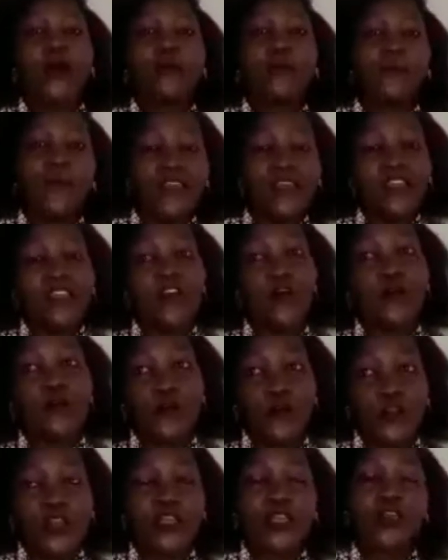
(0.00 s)
Be the
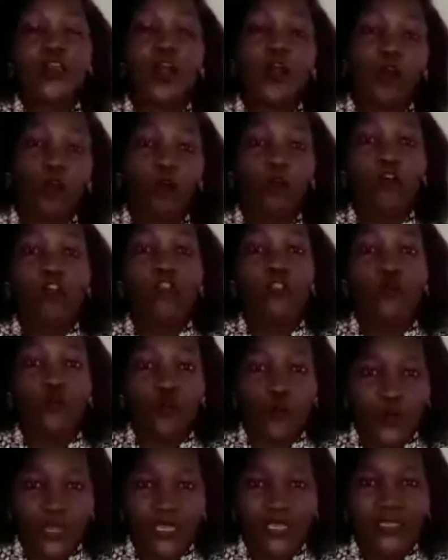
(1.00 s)
brain all the
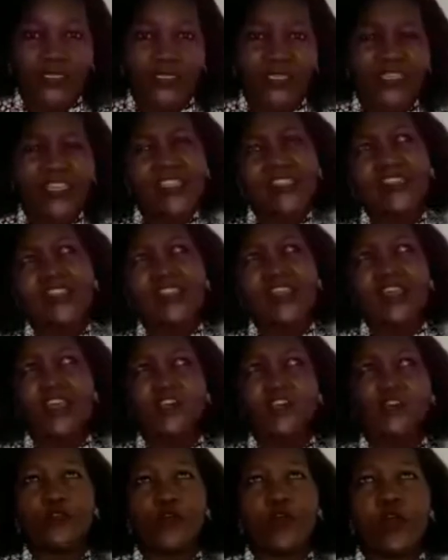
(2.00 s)
way. Let's say
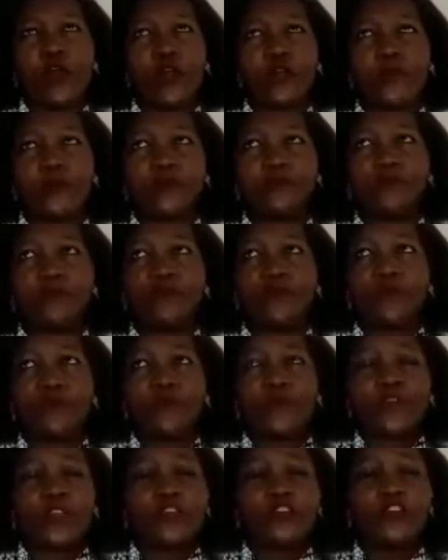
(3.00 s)
you are
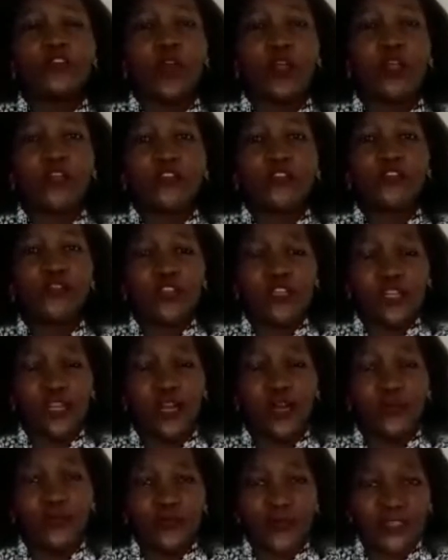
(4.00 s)
doing
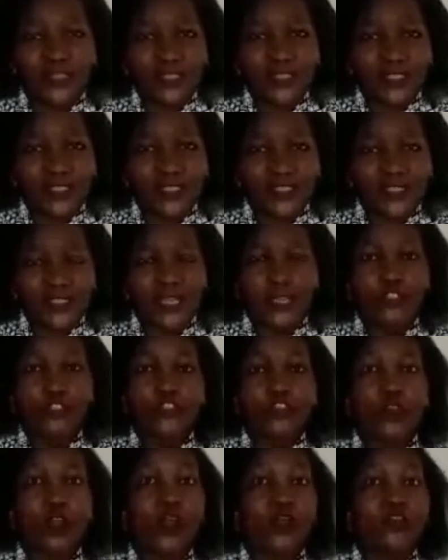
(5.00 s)
a business and
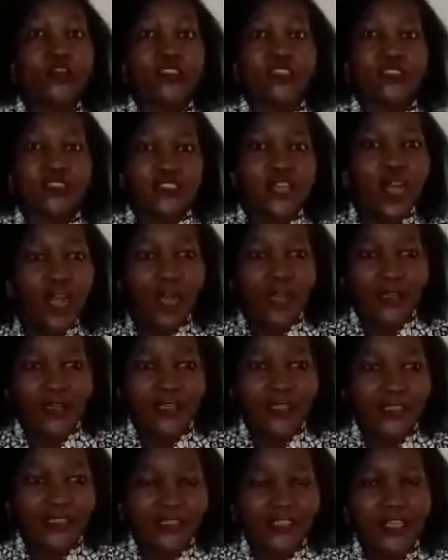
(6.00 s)
you are stuck.
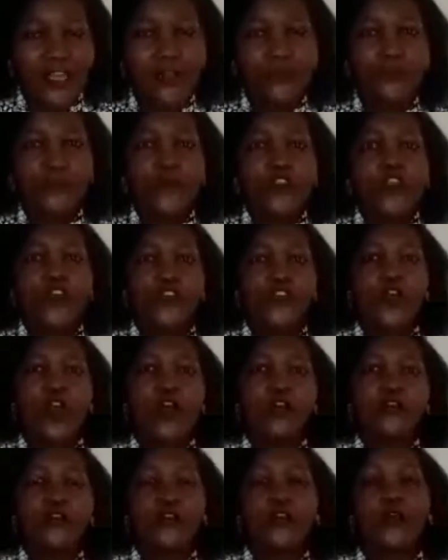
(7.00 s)
You
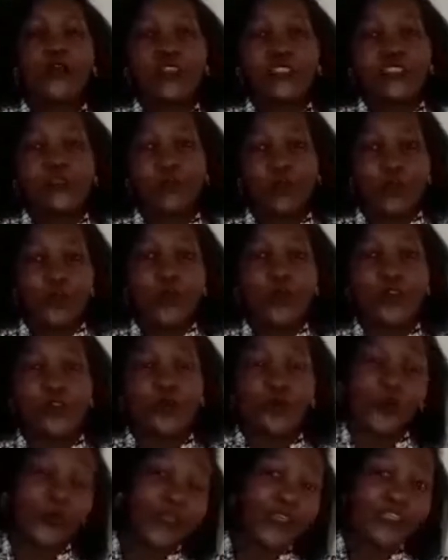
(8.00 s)
have, of course, people
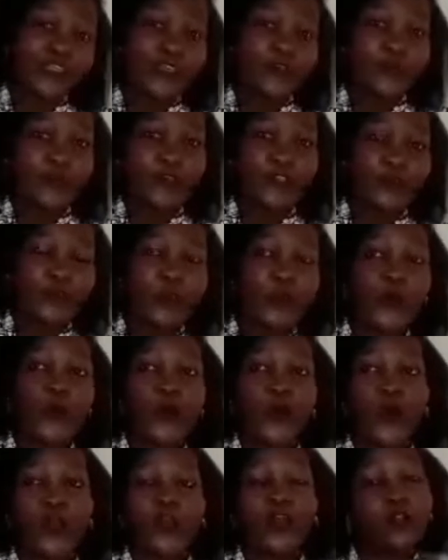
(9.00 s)
you're working with, people
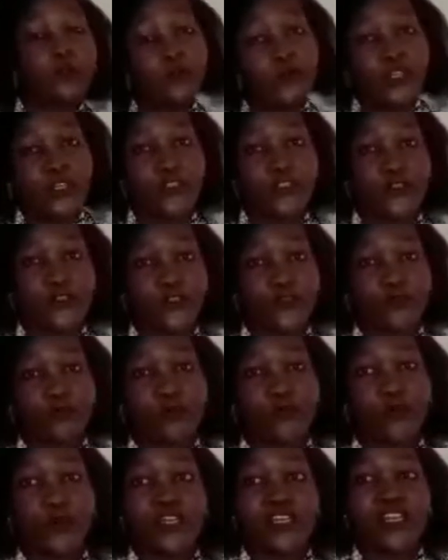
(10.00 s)
who are helping you
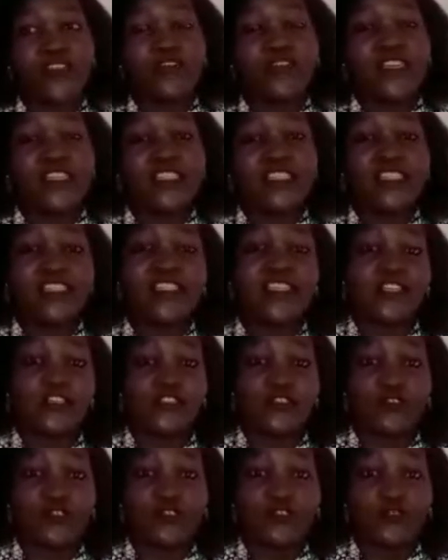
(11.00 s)
through whatever it is that
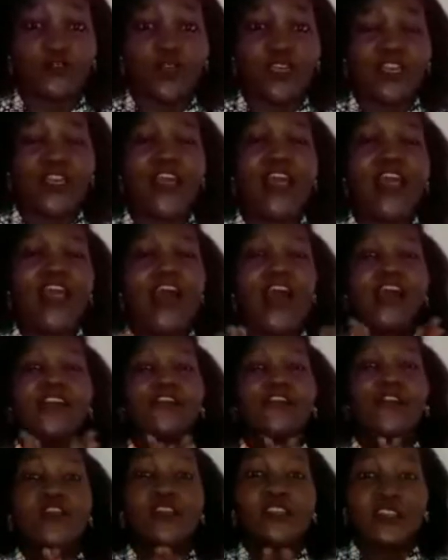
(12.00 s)
you're doing, and
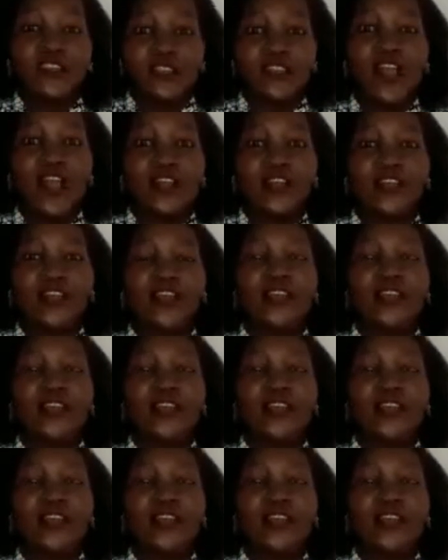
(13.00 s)
you are stuck.